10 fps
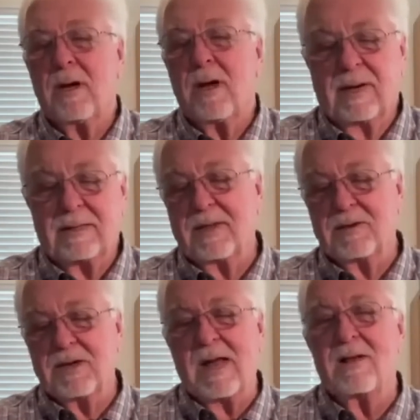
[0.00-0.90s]
But the
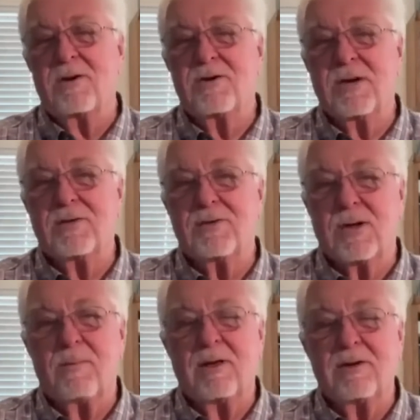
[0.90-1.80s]
challenge is $1
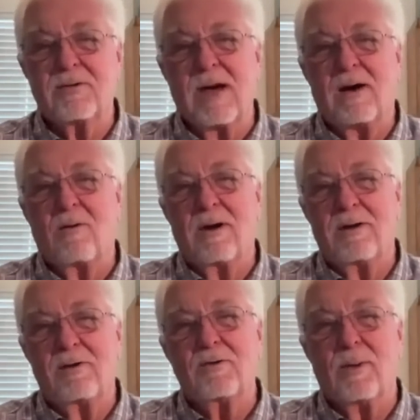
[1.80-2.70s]
million is not what it
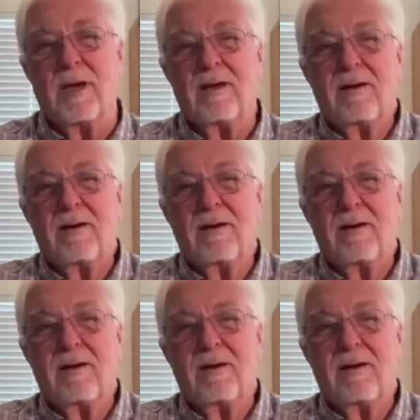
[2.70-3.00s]
used to be.